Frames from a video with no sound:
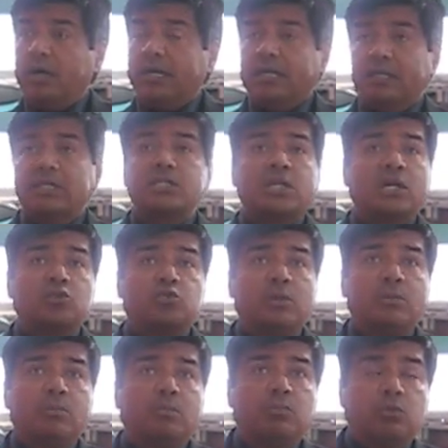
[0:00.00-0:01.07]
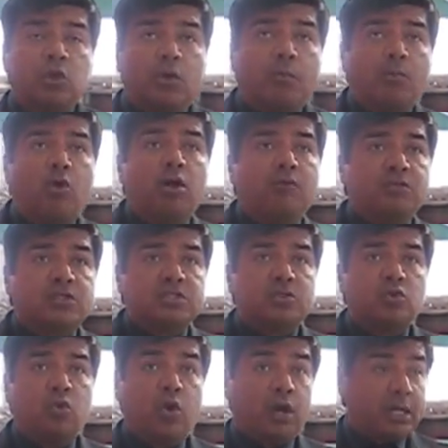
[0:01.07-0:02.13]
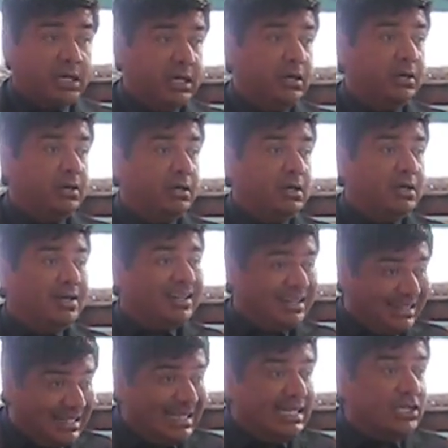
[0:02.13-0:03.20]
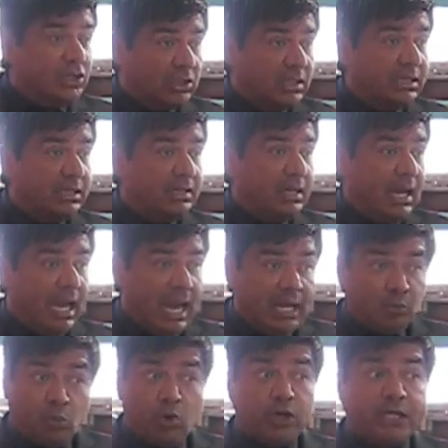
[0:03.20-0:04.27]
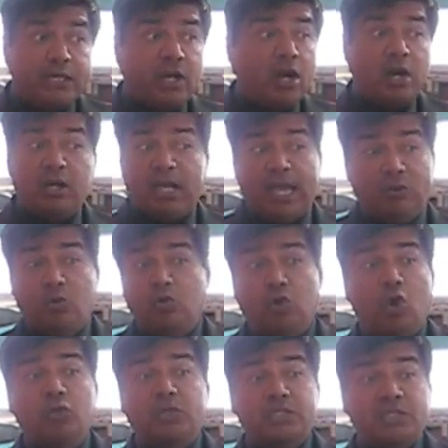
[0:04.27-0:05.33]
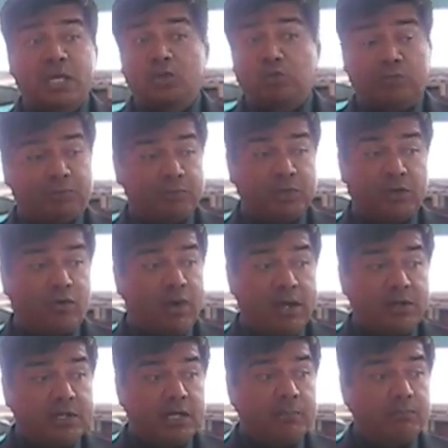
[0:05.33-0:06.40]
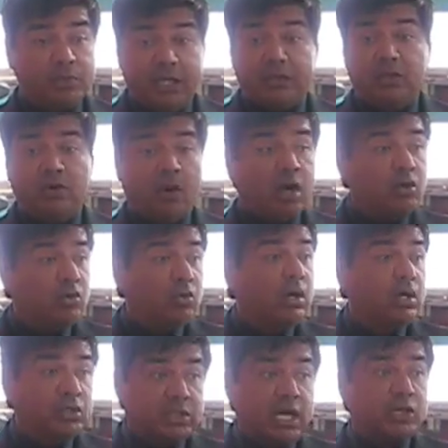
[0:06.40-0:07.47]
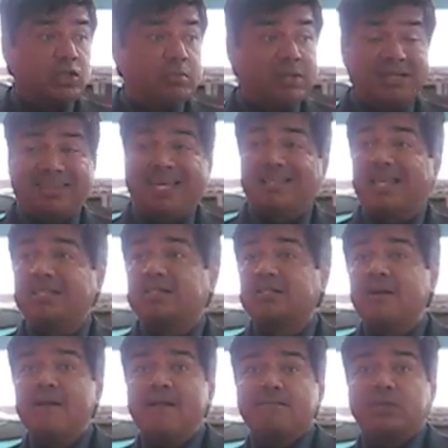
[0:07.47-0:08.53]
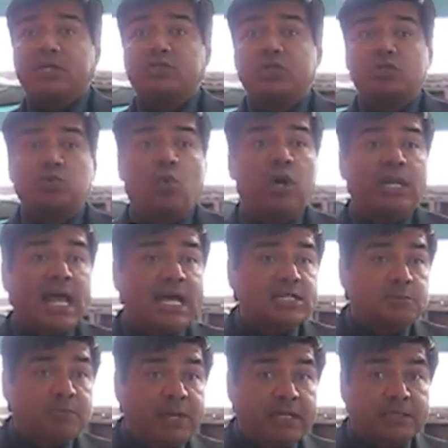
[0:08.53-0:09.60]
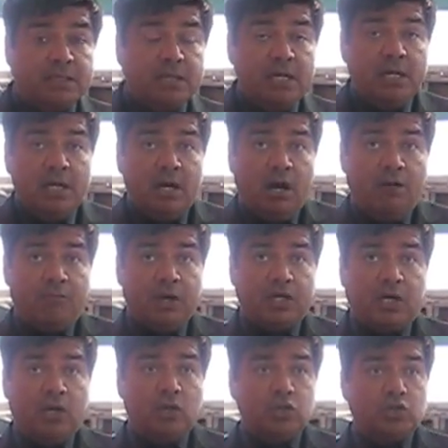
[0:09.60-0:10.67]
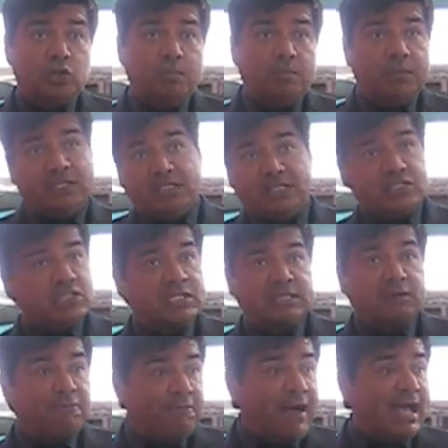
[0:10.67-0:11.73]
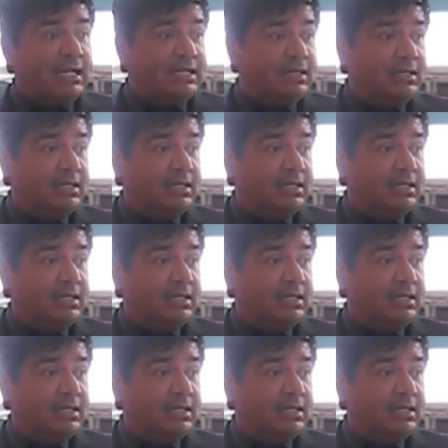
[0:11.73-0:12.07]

in this country, there are more of us who are here legally and working hard and who know this country from the ground up than there are who are undocumented. That's just one aspect of our culture, but it doesn't define